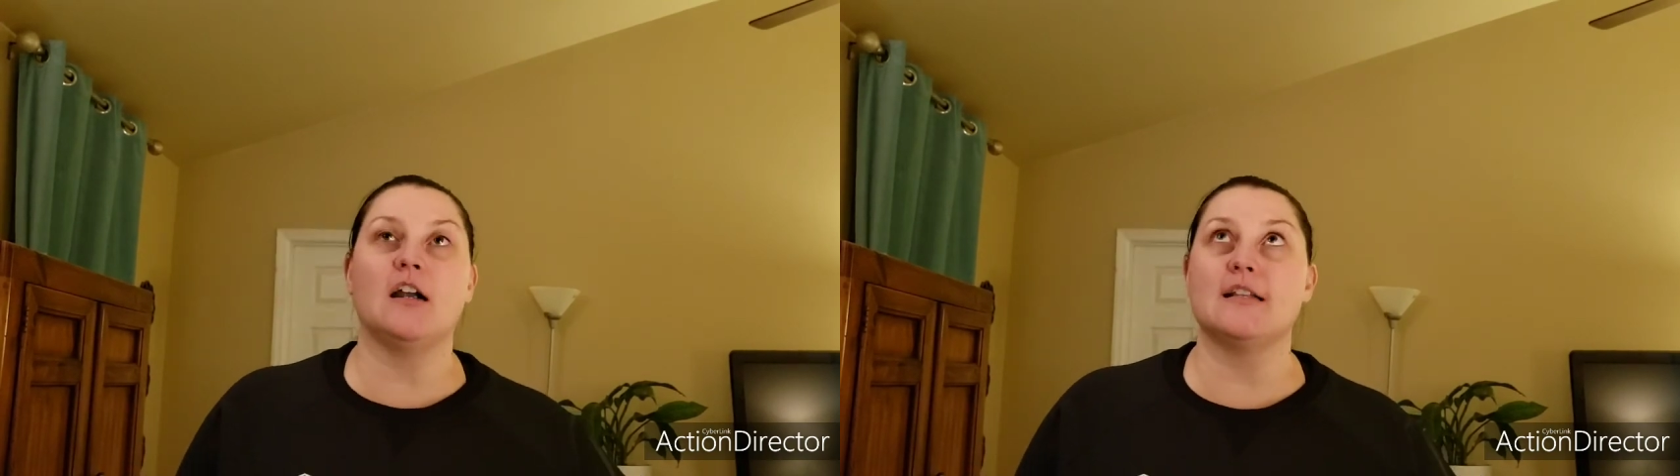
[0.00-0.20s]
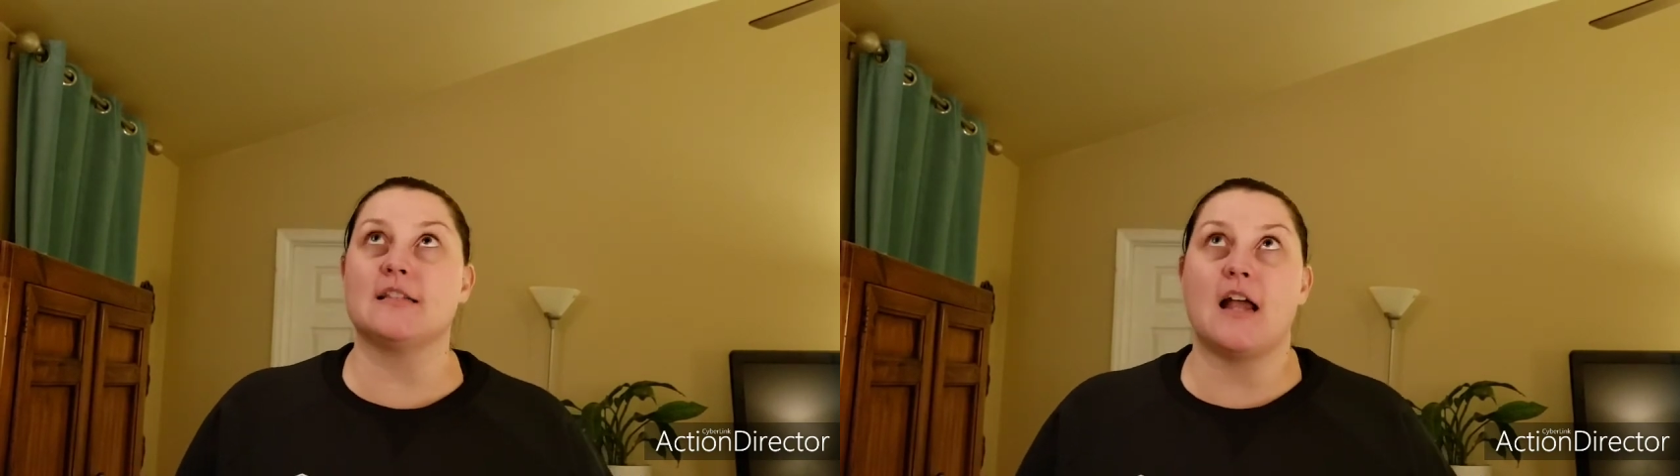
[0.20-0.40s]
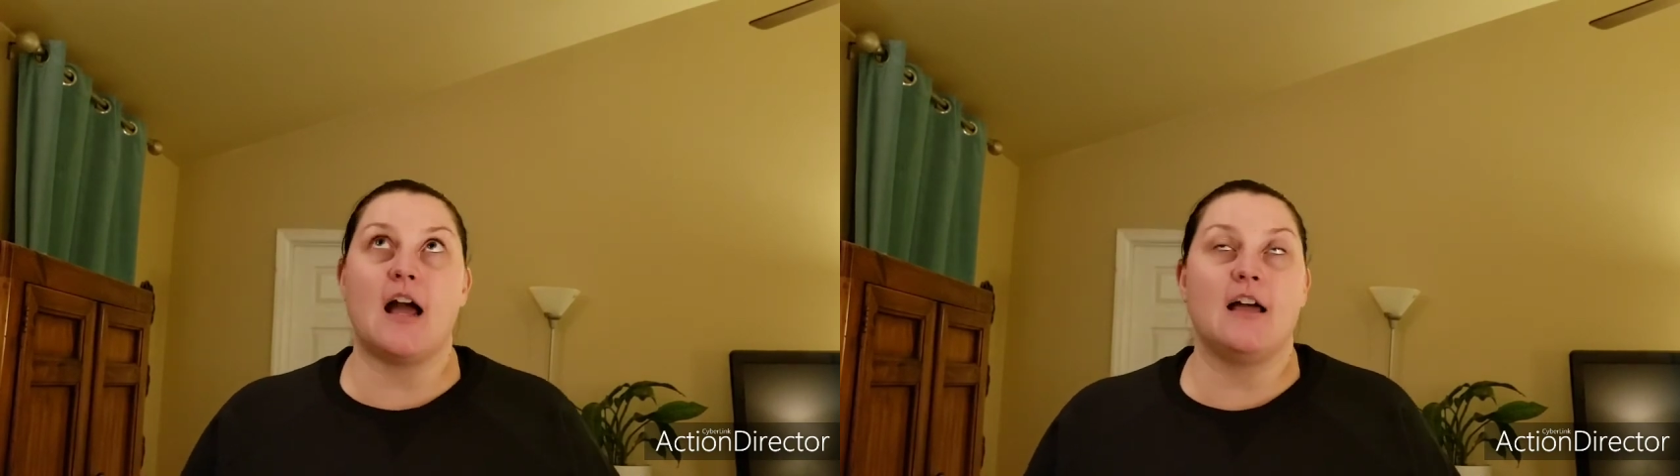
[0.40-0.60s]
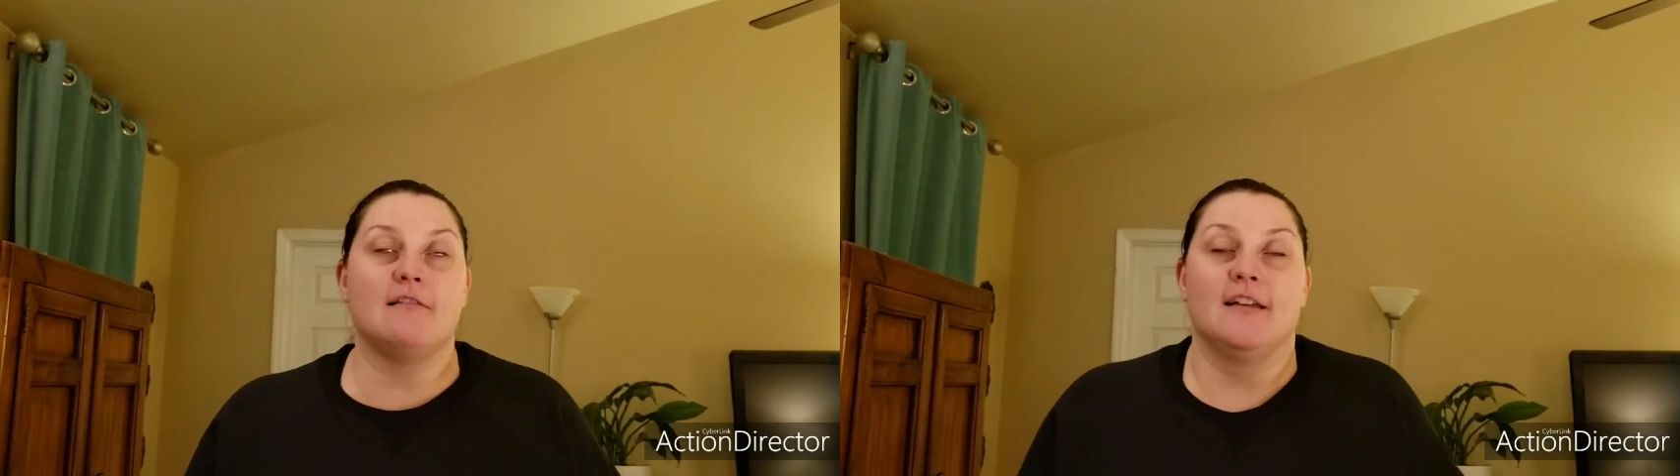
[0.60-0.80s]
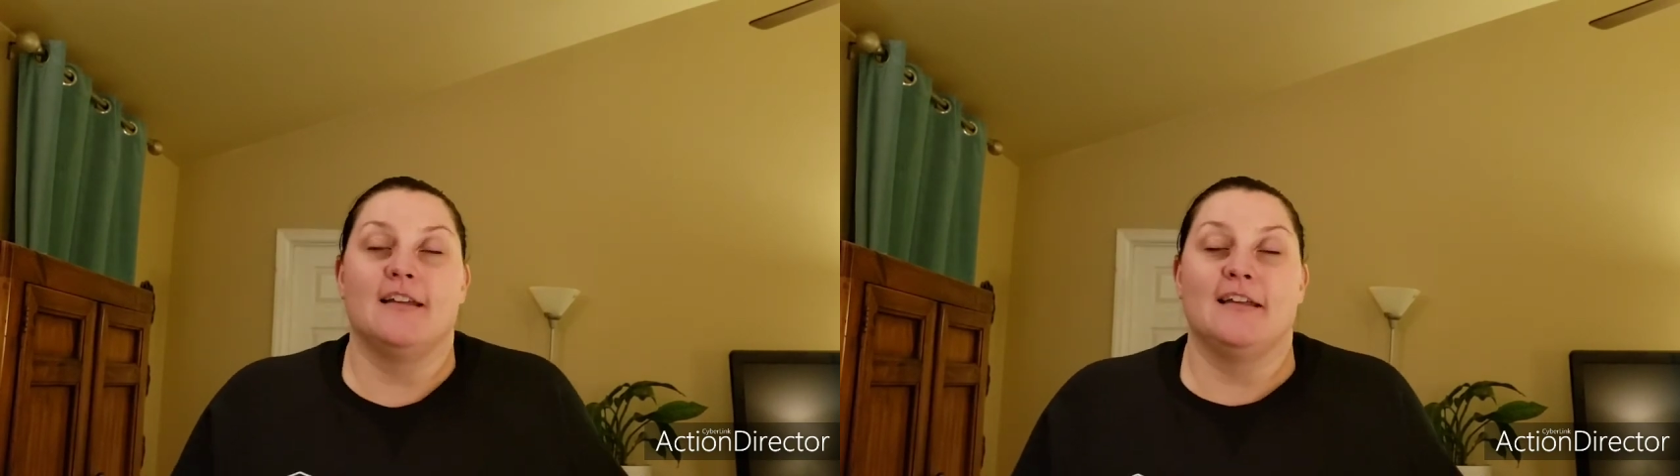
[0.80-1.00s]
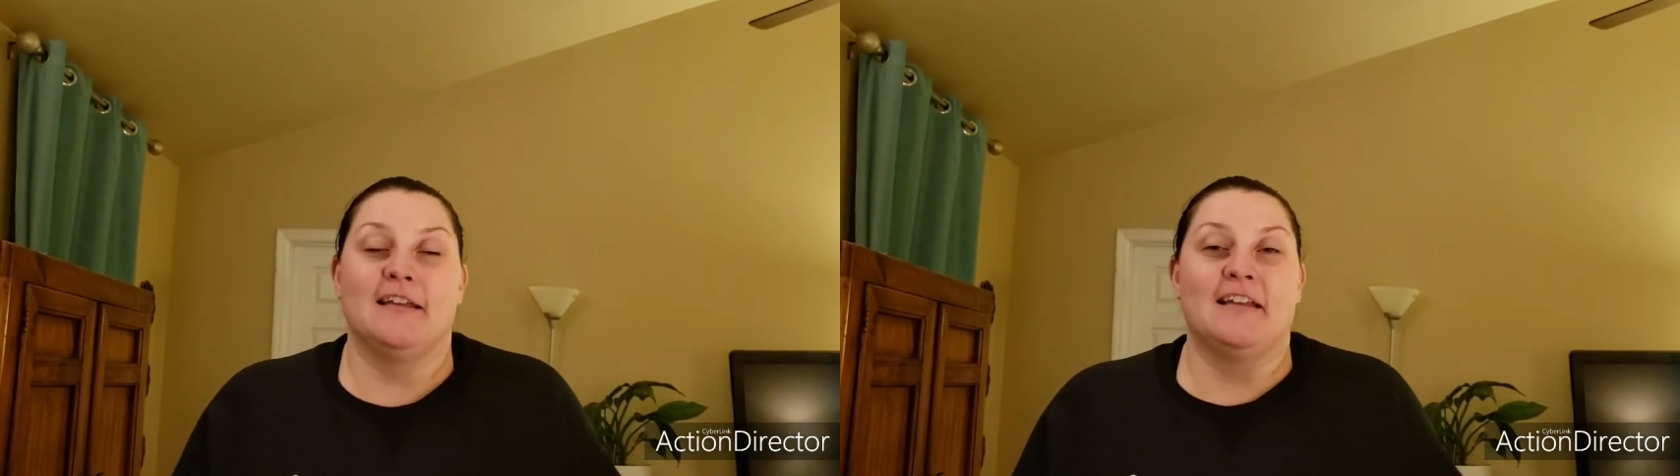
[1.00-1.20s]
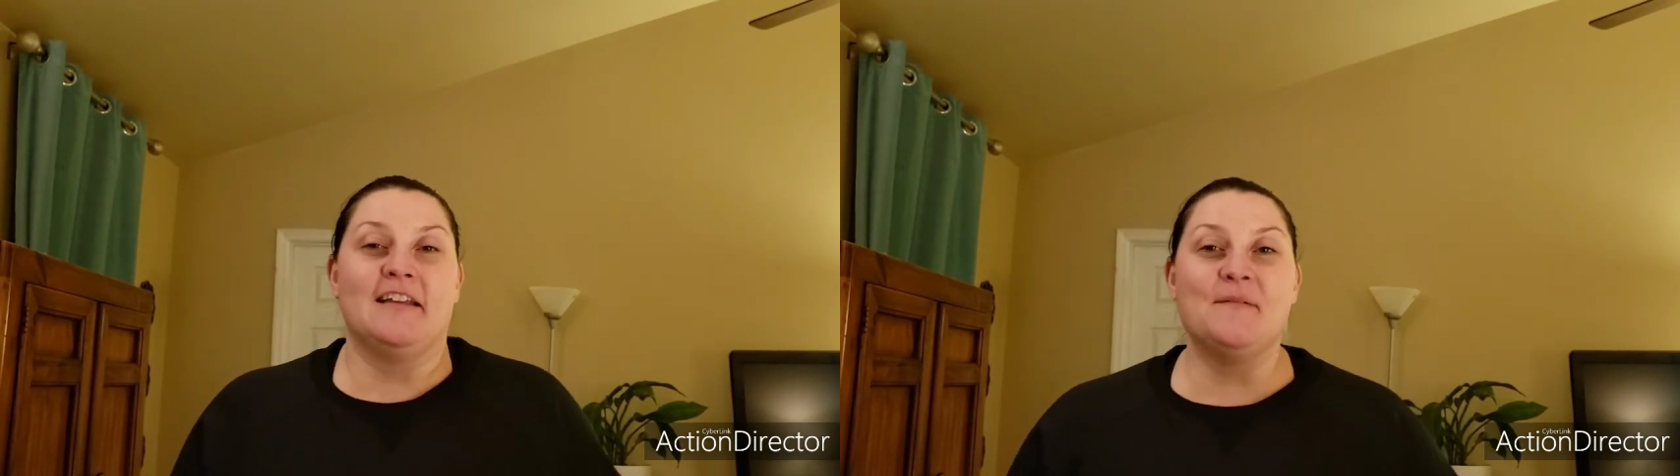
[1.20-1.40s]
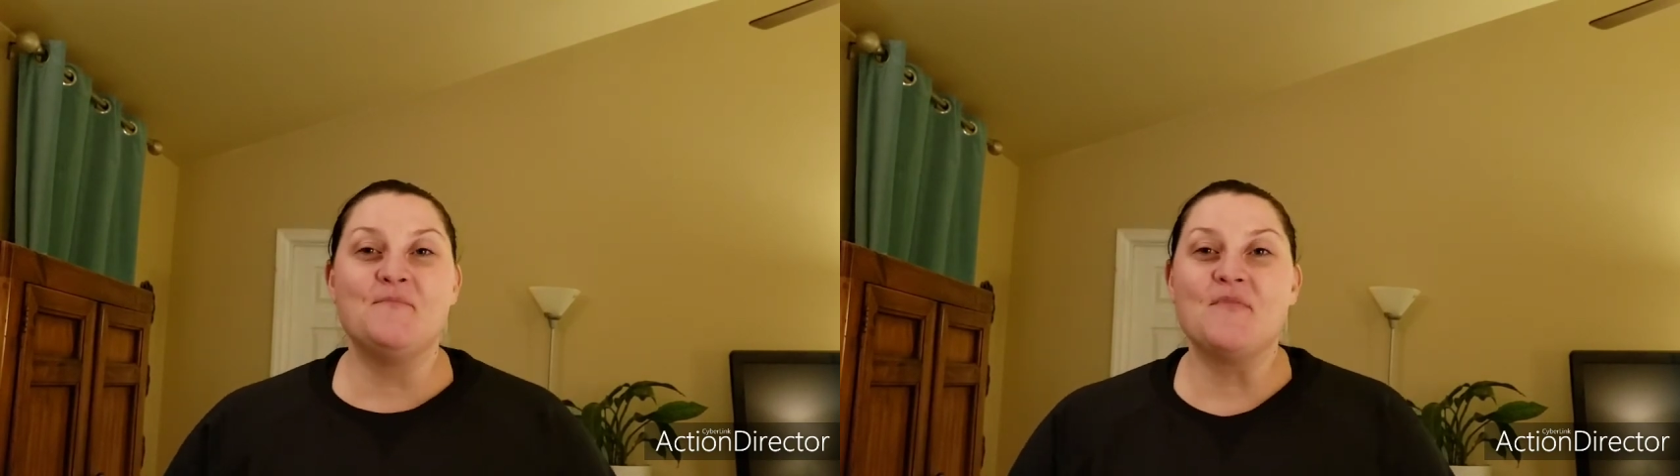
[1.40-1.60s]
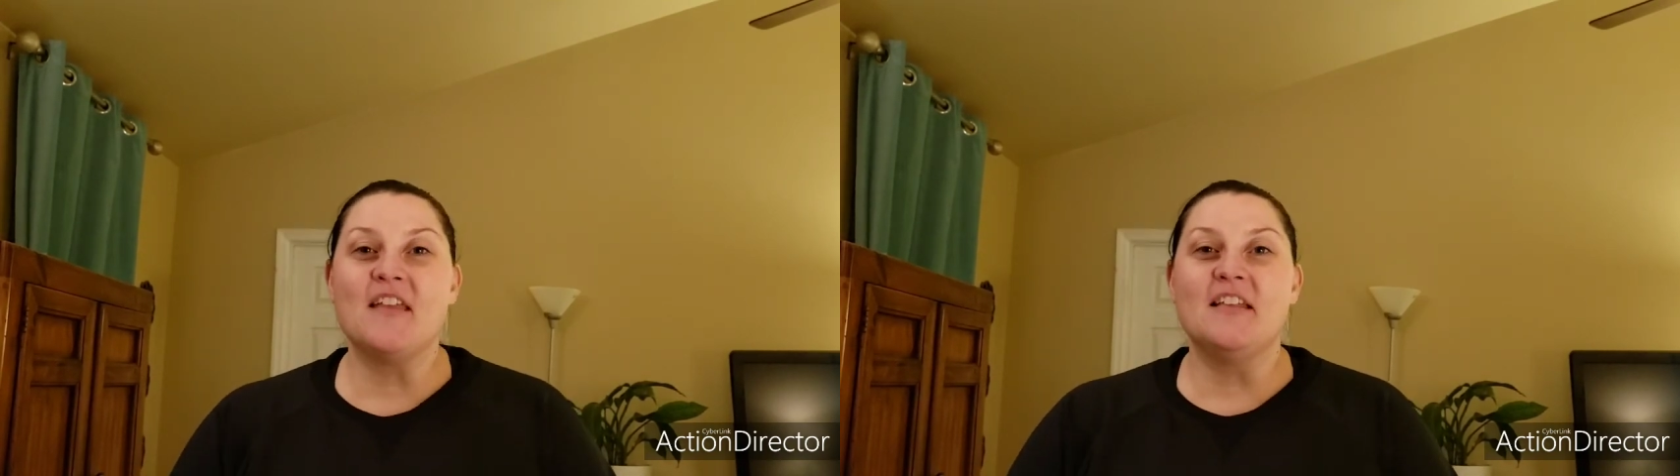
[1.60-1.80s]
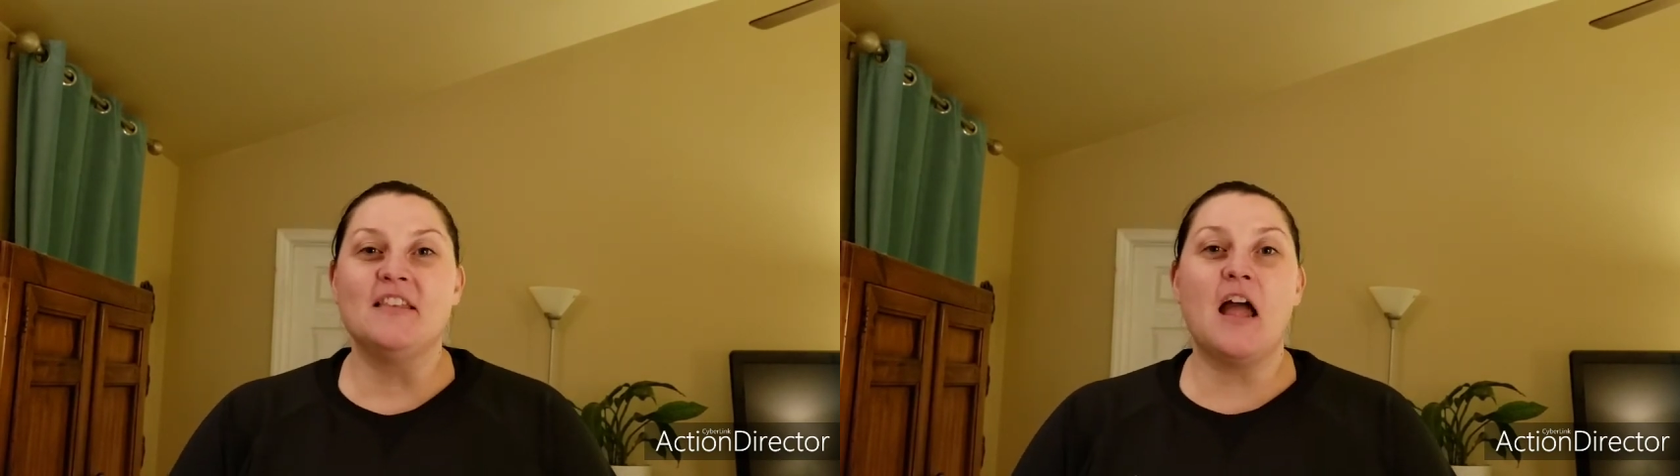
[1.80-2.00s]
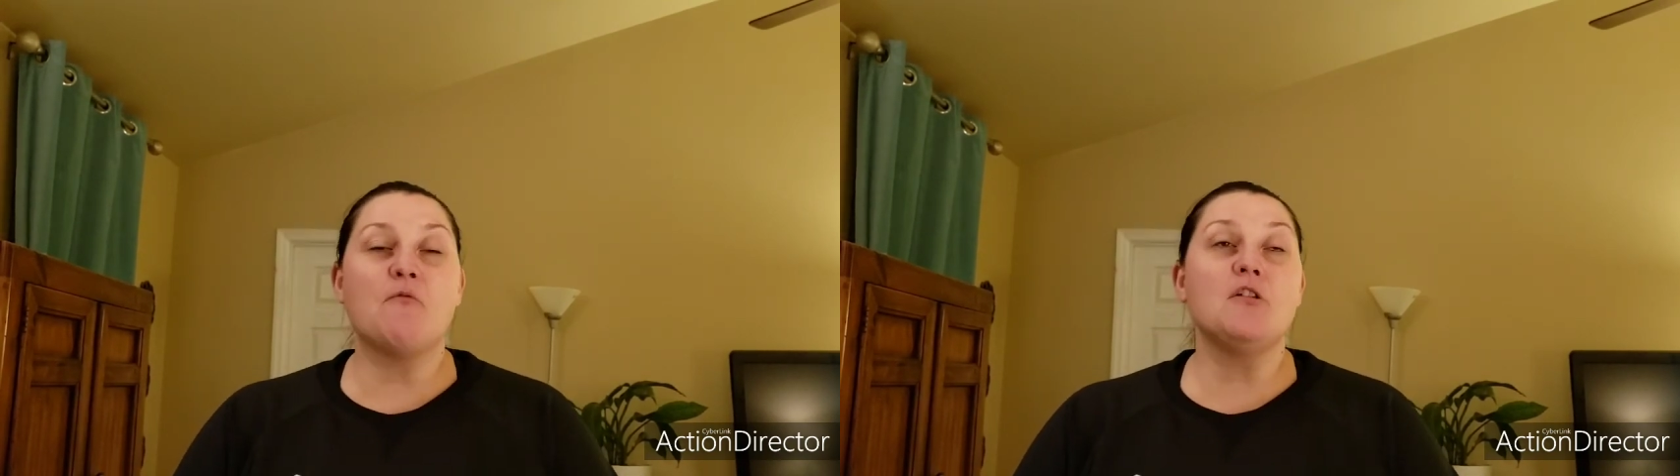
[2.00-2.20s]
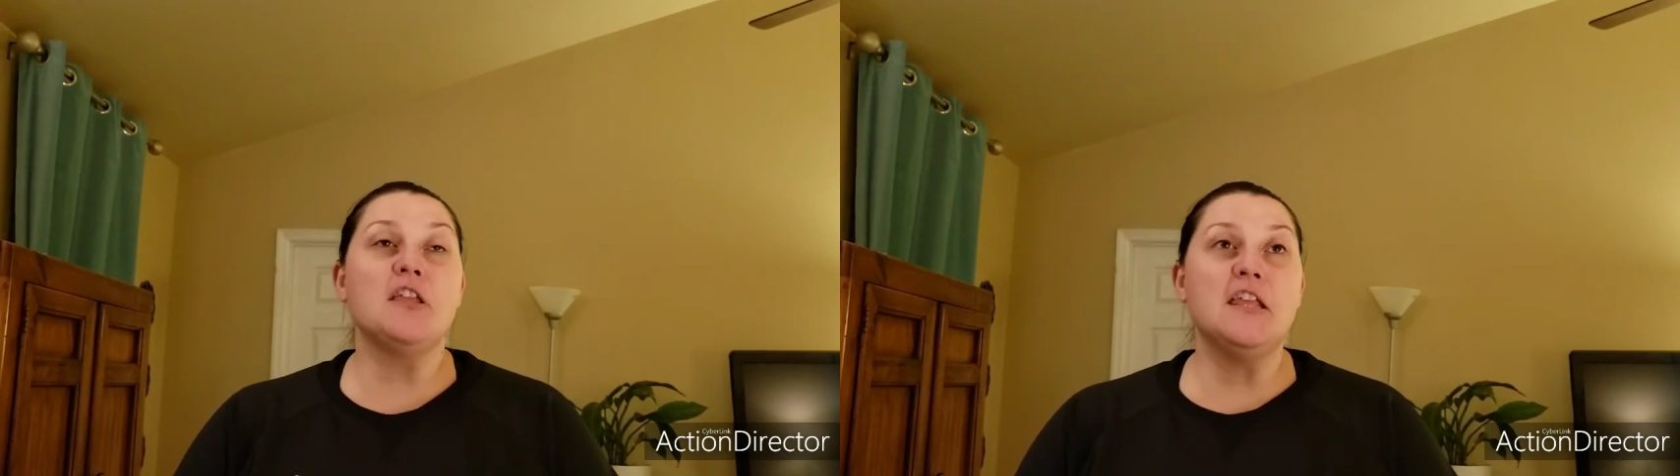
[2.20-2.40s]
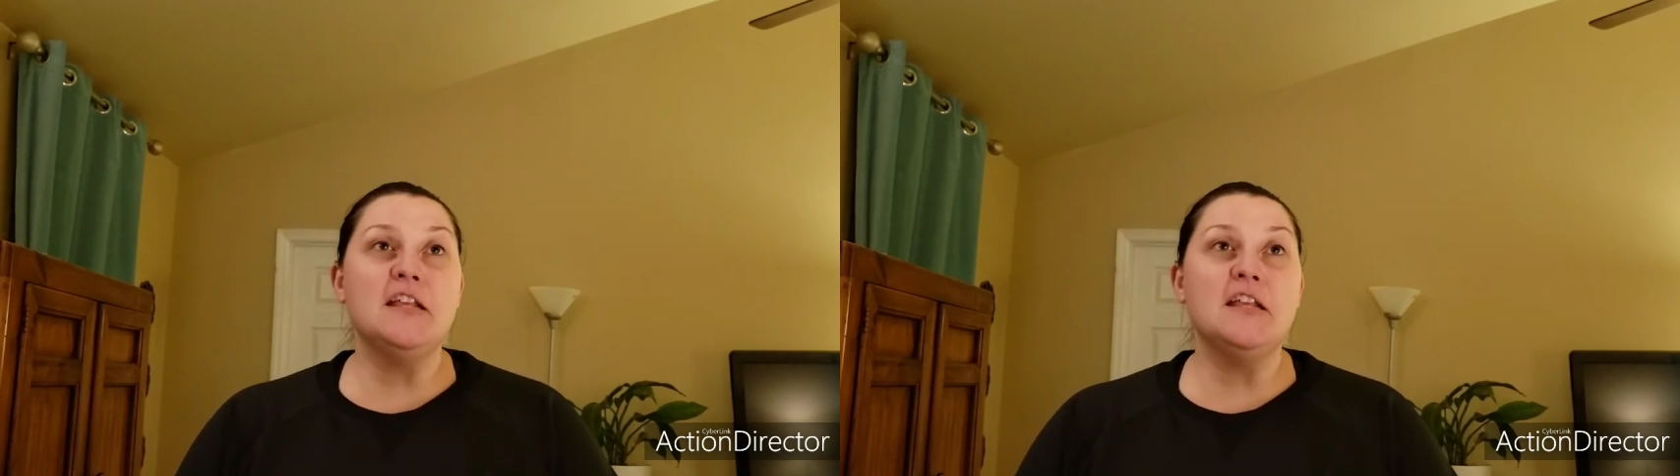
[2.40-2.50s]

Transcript: It's not really